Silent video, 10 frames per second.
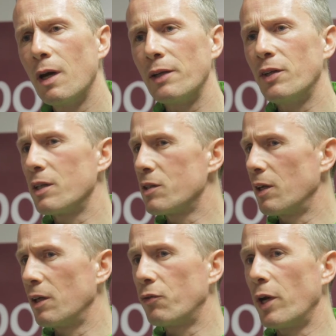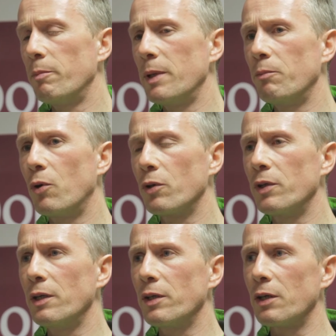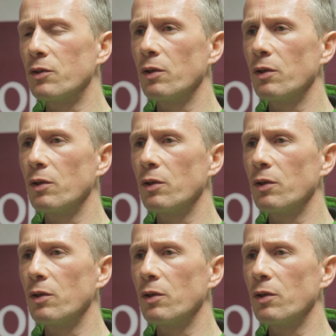I think it's an incredibly important thing to get